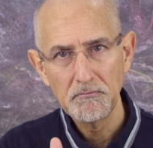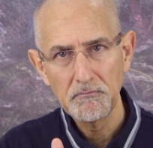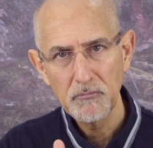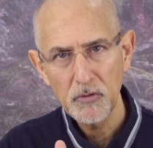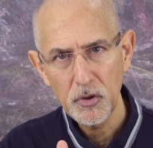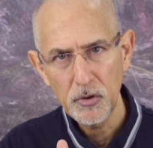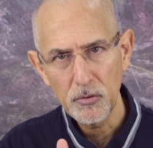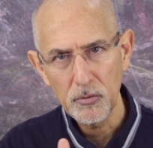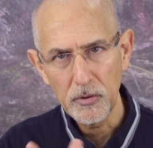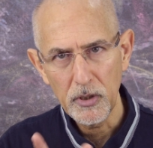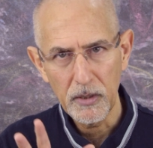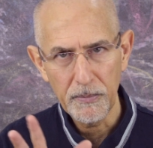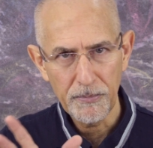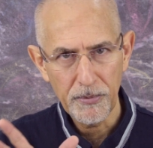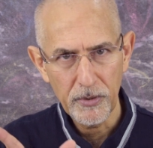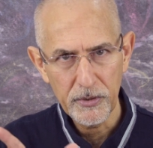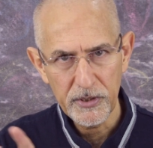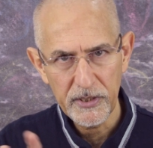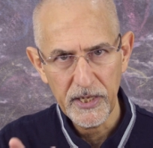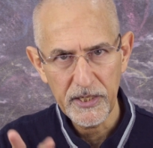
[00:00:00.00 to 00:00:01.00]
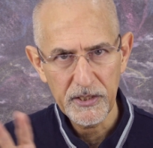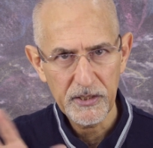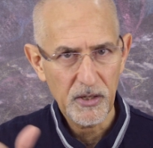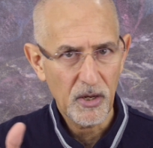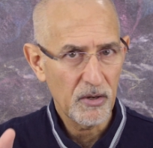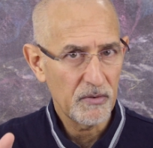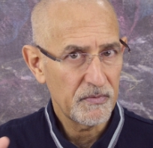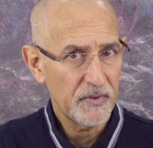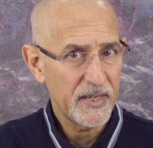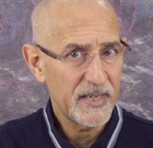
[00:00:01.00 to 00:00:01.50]
through a process
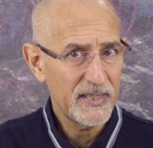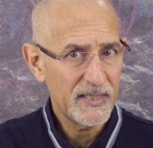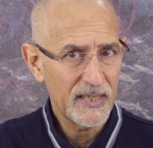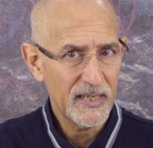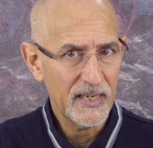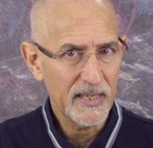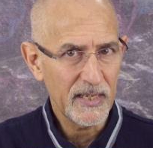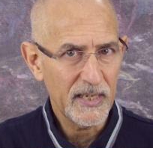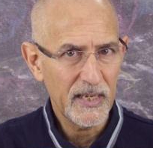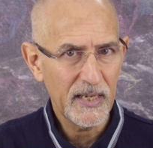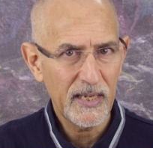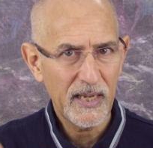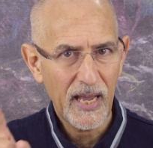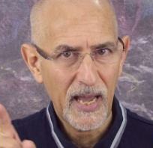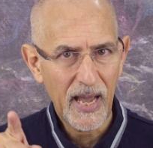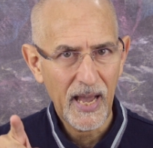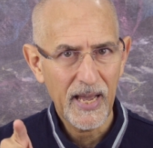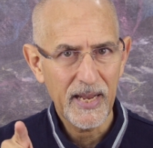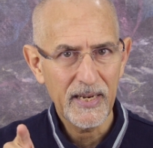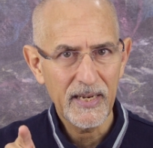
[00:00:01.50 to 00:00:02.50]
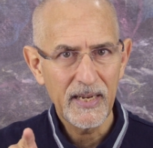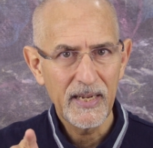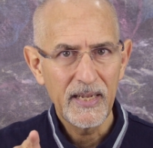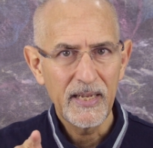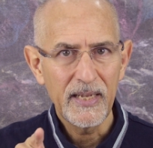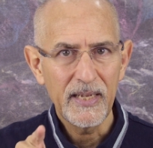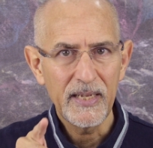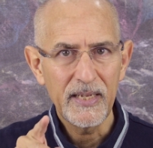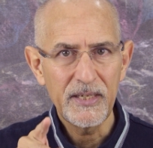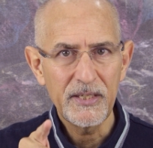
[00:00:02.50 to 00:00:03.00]
of interlinking and
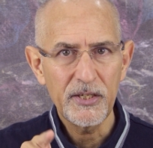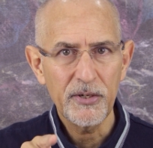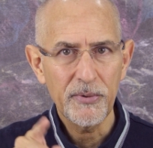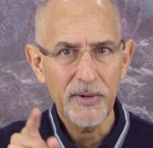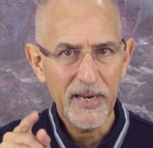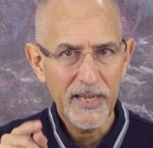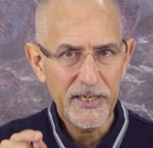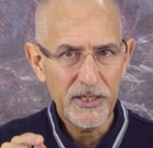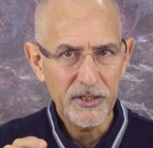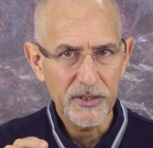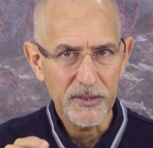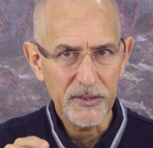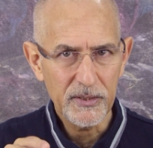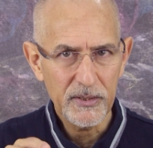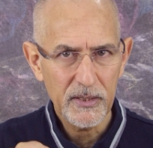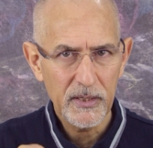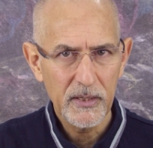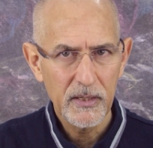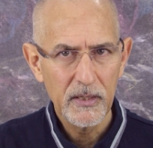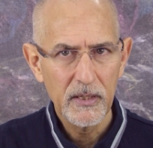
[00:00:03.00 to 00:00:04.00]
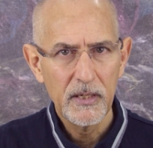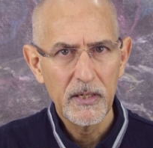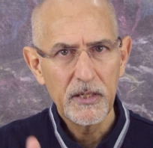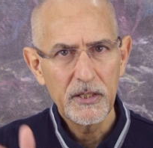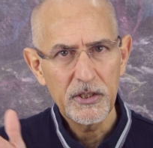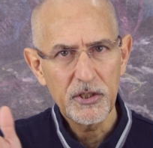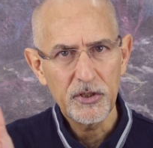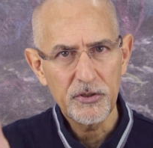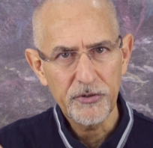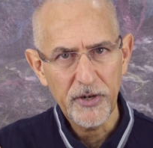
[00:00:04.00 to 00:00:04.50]
interrelations
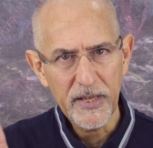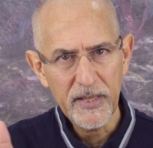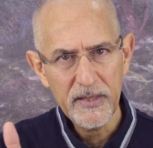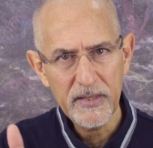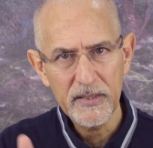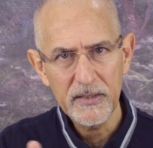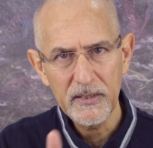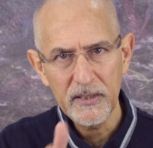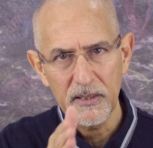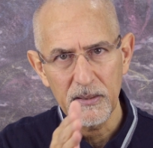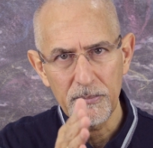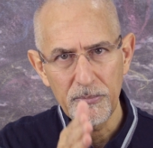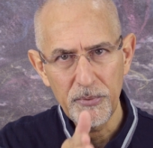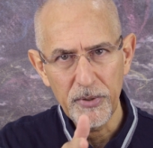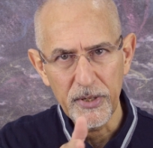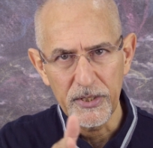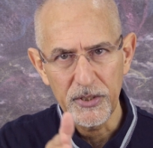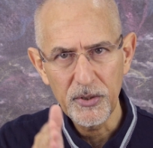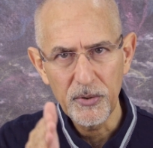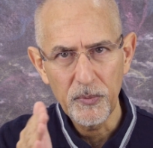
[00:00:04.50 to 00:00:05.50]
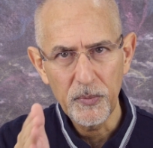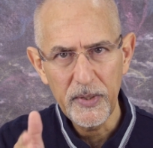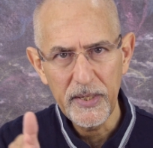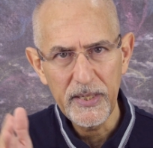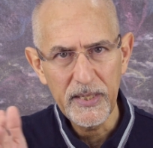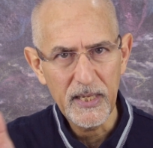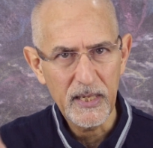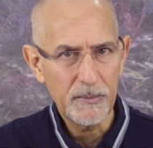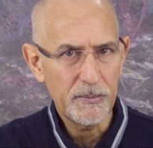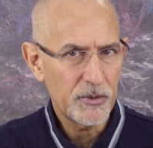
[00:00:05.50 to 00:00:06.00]
strengthens the bridge we
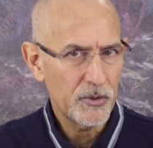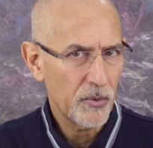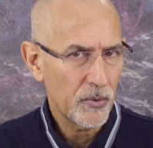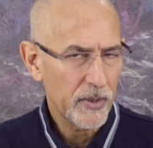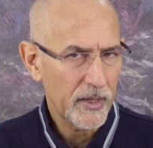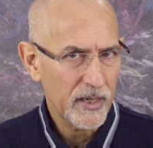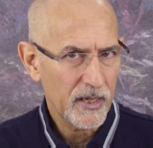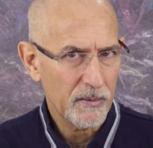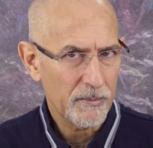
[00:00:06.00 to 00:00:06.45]
keep talking